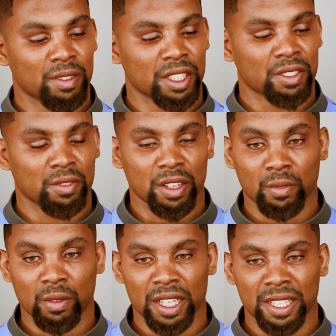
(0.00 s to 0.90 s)
we're just gonna
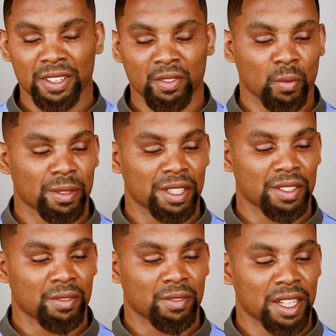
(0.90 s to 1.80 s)
go ahead and
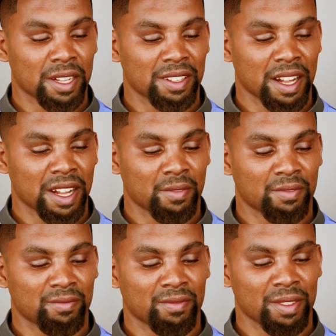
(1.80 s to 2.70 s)
open on uh, the
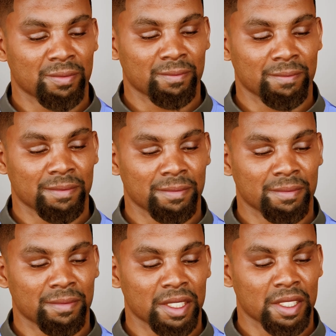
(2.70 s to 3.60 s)
Android phone.
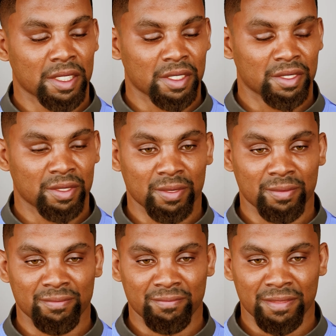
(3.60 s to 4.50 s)

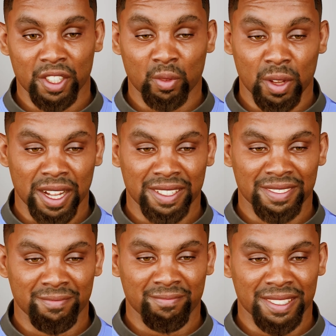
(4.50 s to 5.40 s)
So make sure you
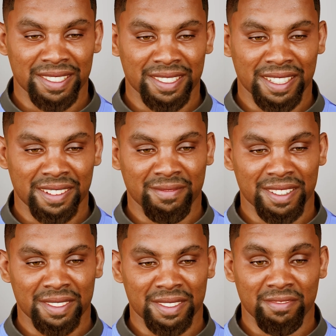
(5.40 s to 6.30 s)
accept. It's a live
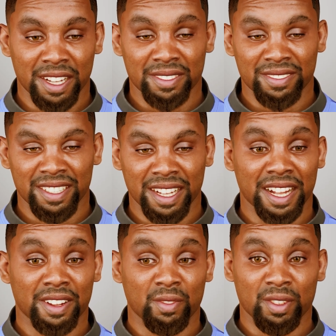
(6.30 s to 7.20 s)
link face
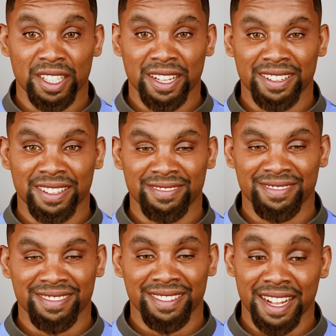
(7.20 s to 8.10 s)
end user
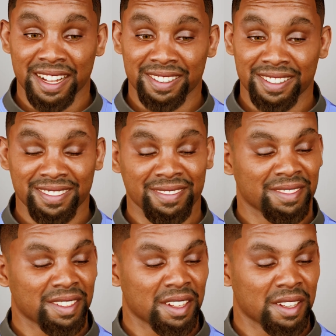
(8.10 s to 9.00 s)

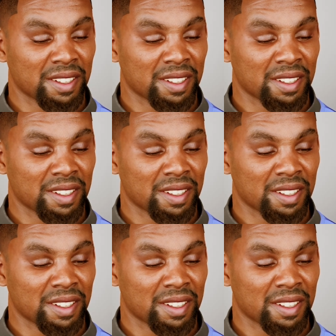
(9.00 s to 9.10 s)
license.